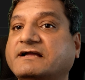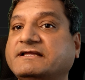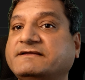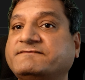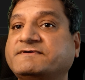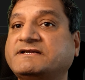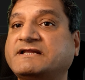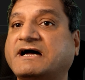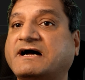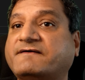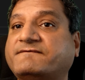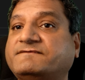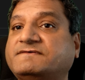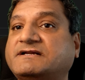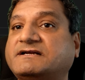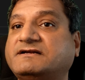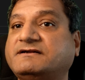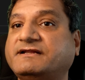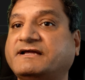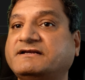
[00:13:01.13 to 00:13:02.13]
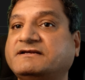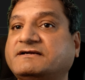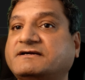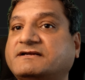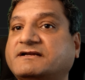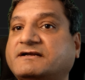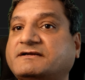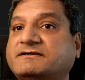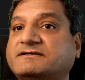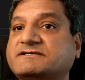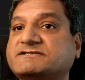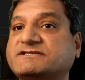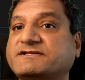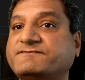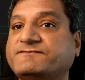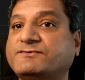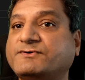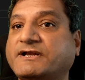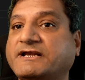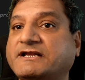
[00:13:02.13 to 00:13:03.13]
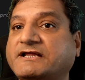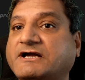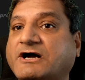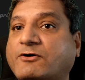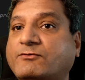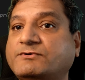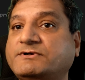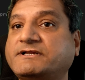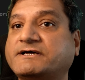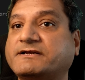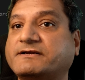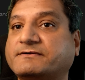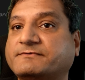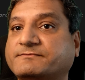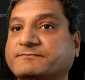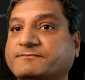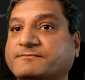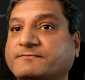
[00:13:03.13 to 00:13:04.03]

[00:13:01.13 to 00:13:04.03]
even after 10 characters, if you encounter